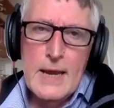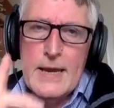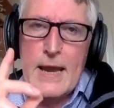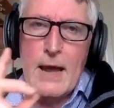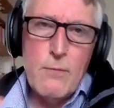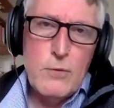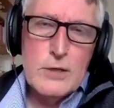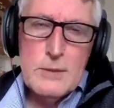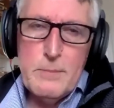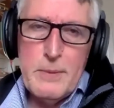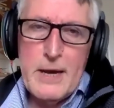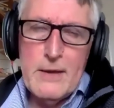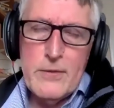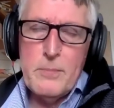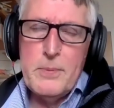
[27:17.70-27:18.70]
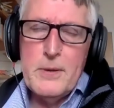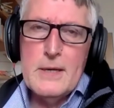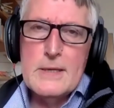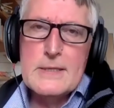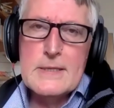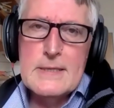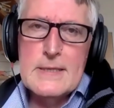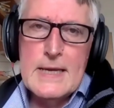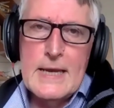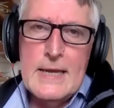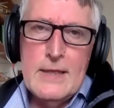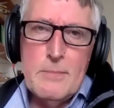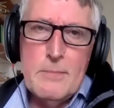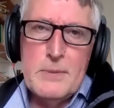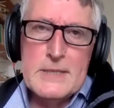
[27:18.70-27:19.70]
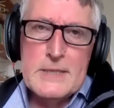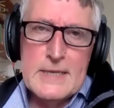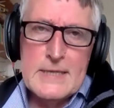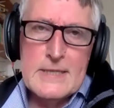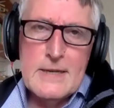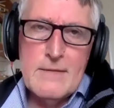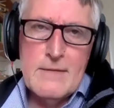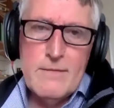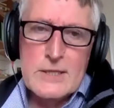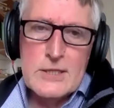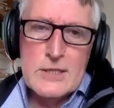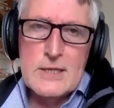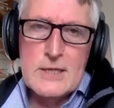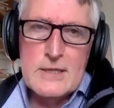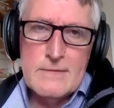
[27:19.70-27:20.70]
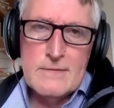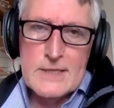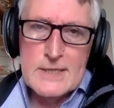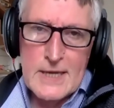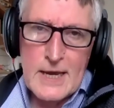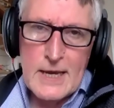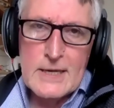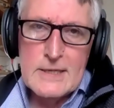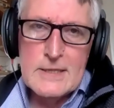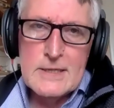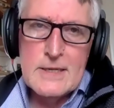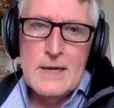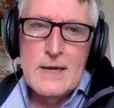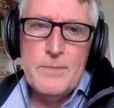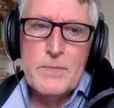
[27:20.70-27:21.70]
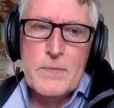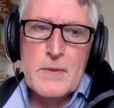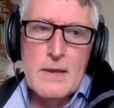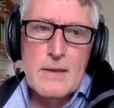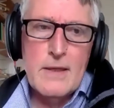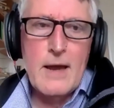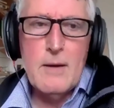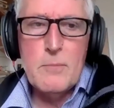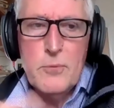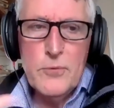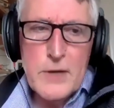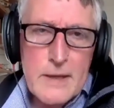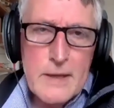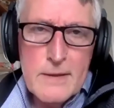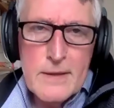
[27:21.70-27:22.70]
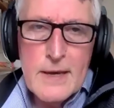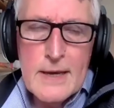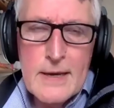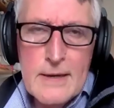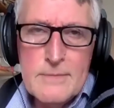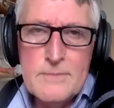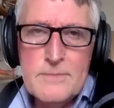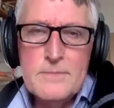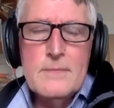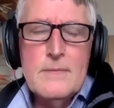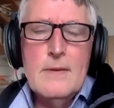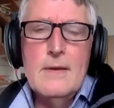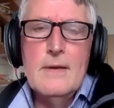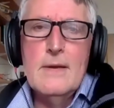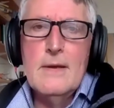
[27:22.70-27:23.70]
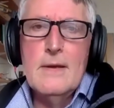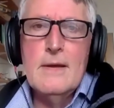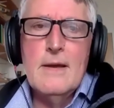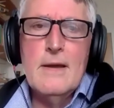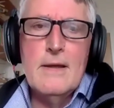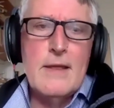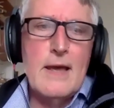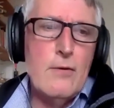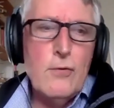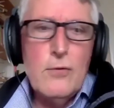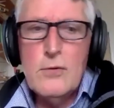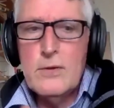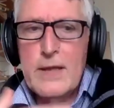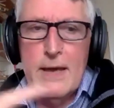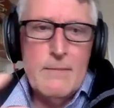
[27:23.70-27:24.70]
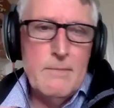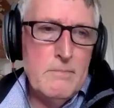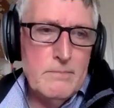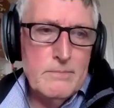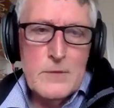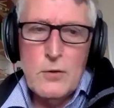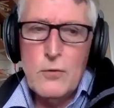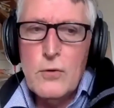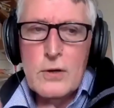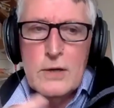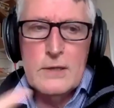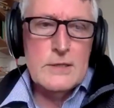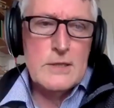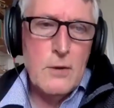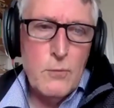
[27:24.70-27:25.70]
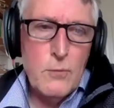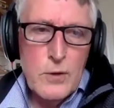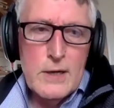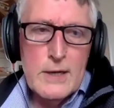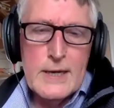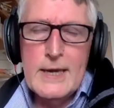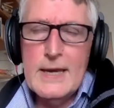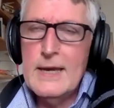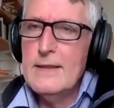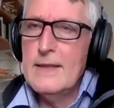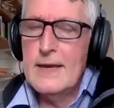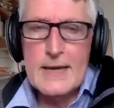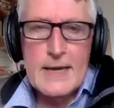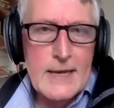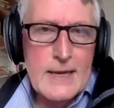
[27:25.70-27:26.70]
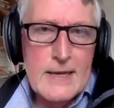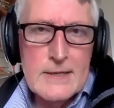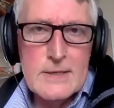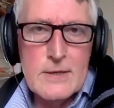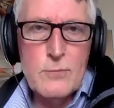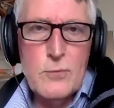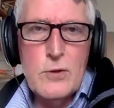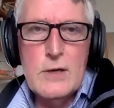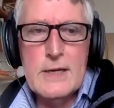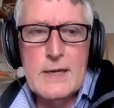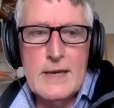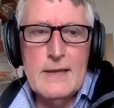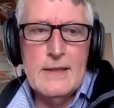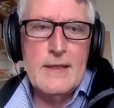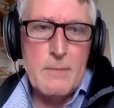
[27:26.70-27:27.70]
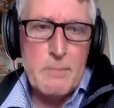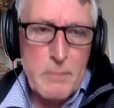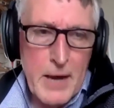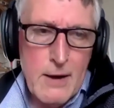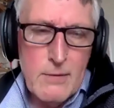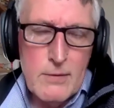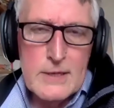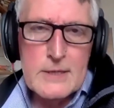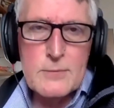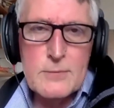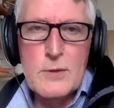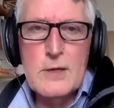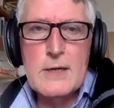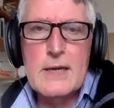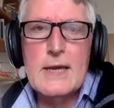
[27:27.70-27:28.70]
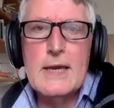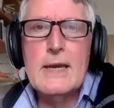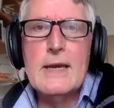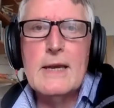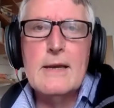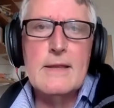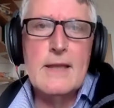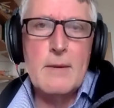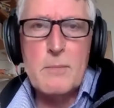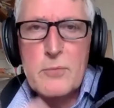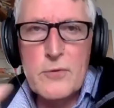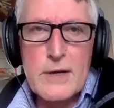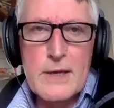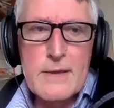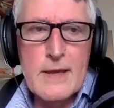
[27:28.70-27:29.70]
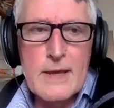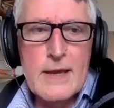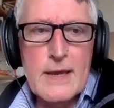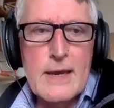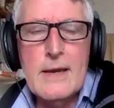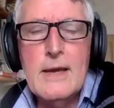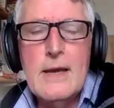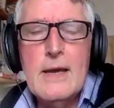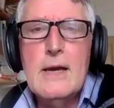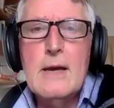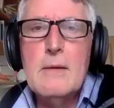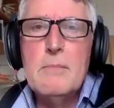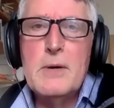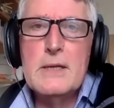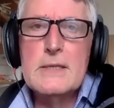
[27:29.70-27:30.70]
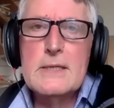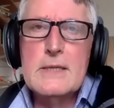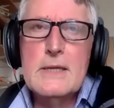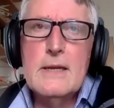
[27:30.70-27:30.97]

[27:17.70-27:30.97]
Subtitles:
Now, what about the person in the persistent vegetative state? They are breathing, all their organs are working, their kidneys are working, their bowel is working, they're breathing, but